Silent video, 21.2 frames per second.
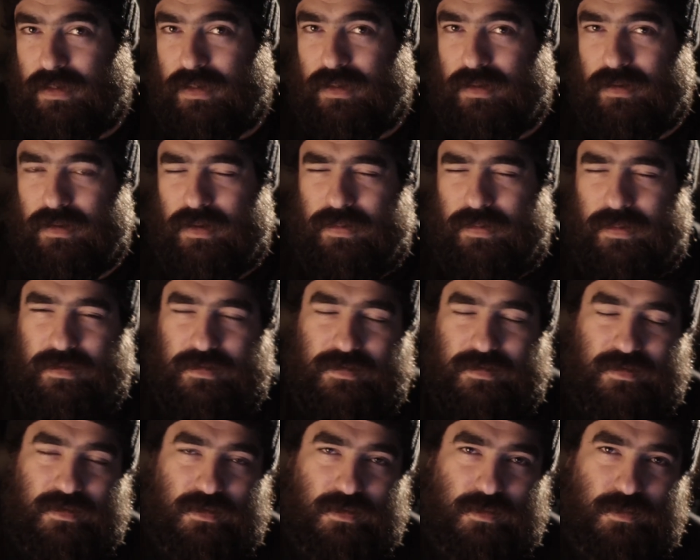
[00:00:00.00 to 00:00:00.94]
think the
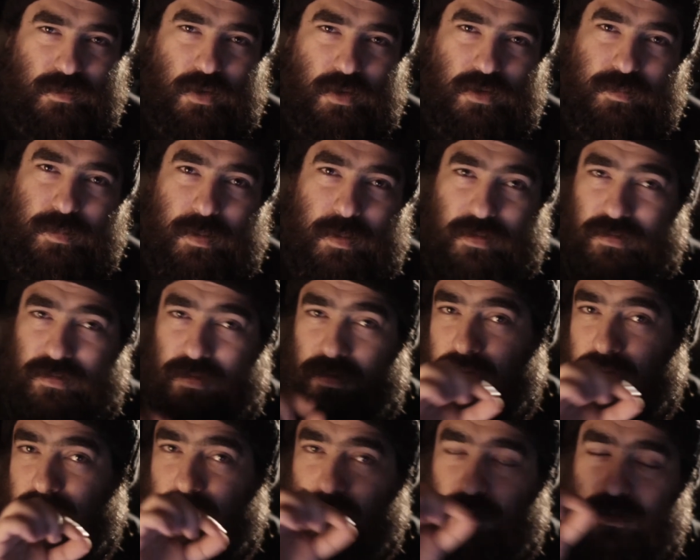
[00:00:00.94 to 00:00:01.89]
Silk Road, but doing
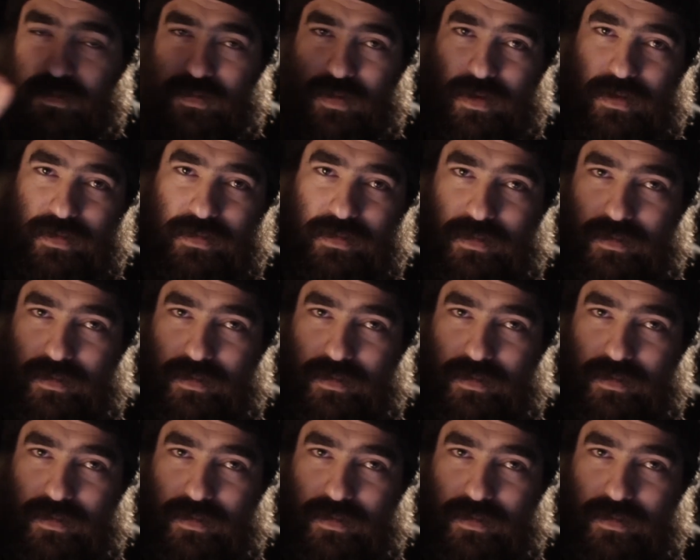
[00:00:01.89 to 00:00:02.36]
it reverse.